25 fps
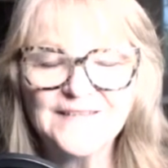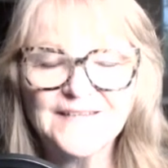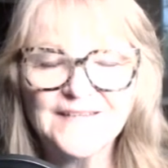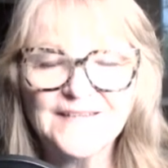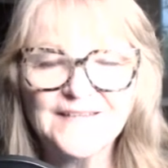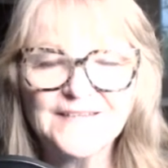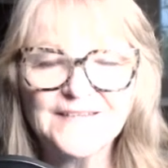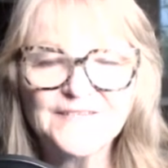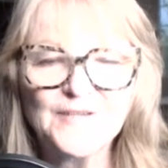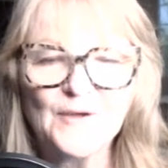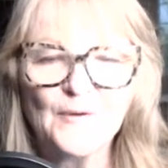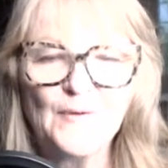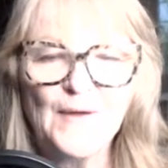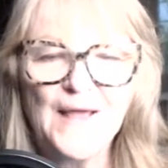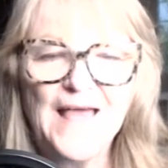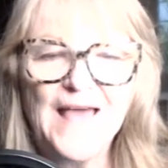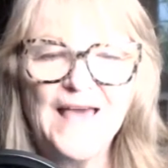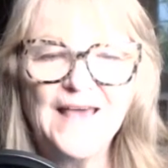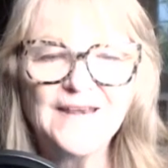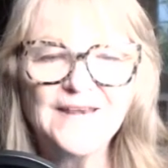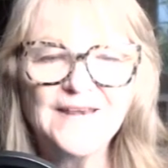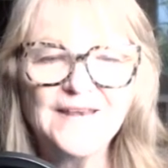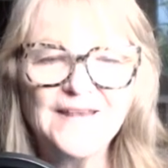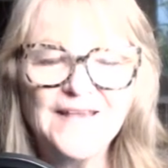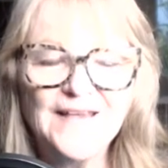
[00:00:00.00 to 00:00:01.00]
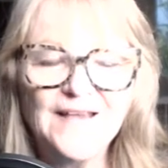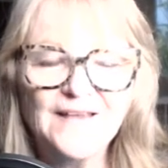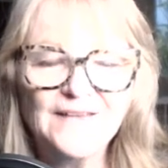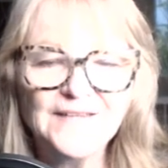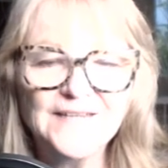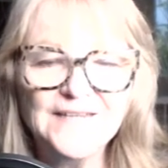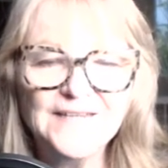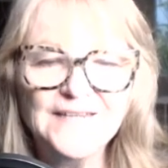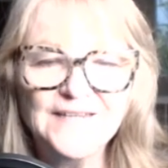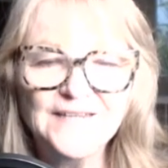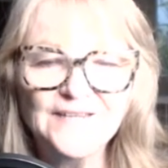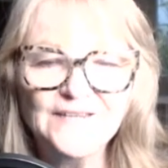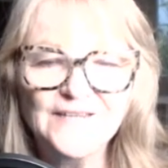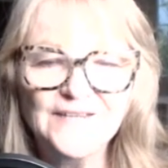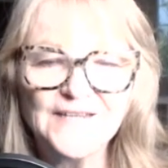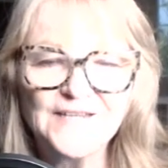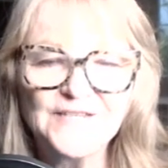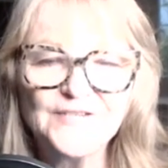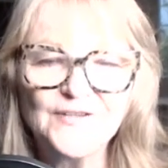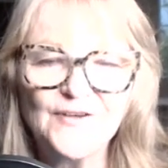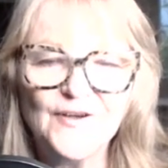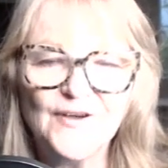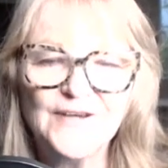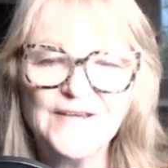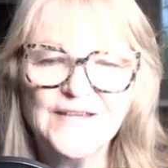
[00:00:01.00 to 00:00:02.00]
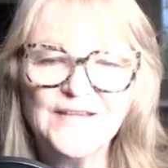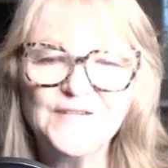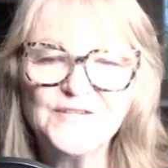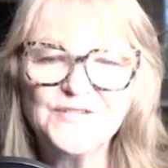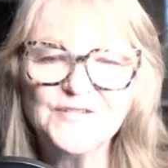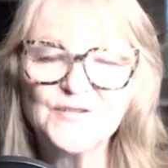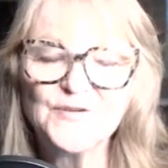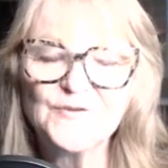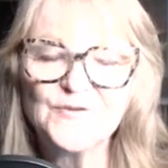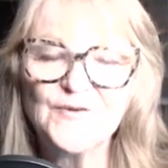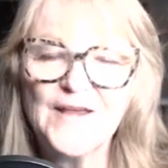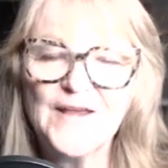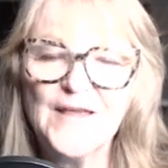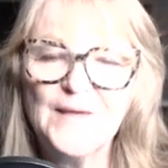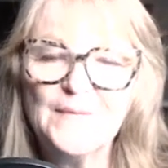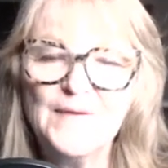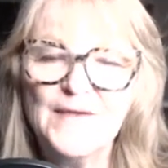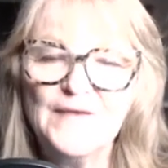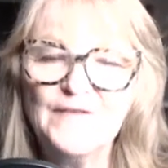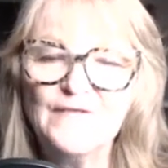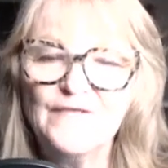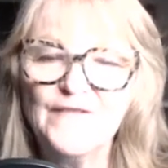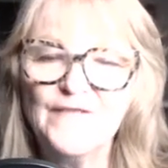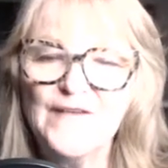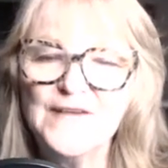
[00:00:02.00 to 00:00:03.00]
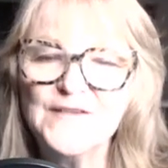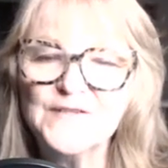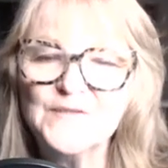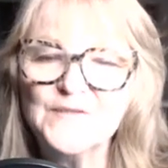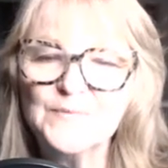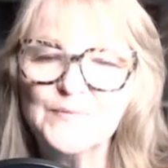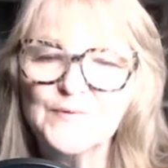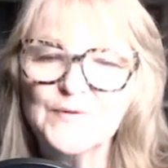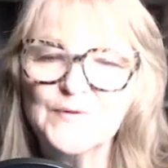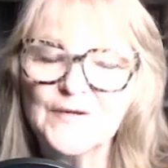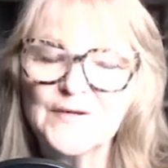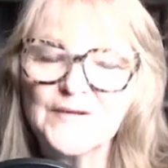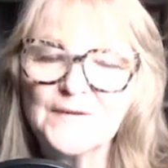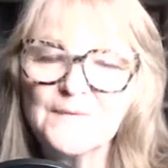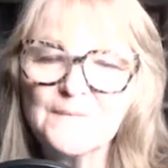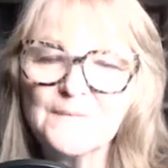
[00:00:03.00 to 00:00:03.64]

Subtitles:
So at Helen Hillix on Instagram and Facebook.